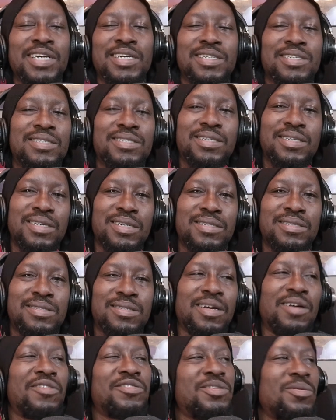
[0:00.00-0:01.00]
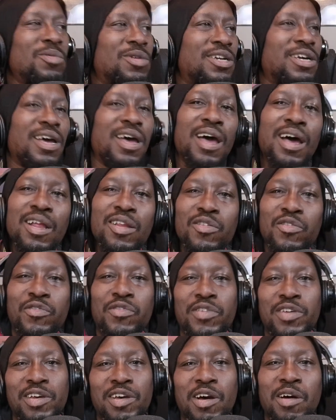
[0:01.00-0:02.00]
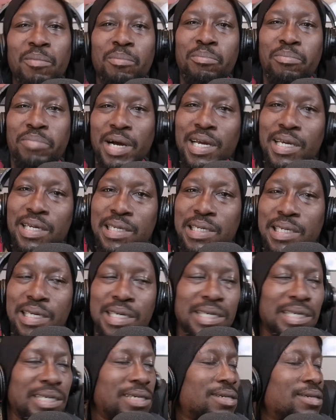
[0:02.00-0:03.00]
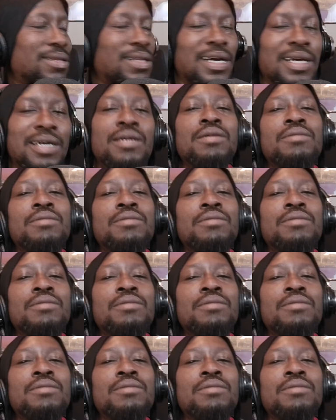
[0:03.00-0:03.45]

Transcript: it's kid stuff. She want an elephant, her bike key. Like,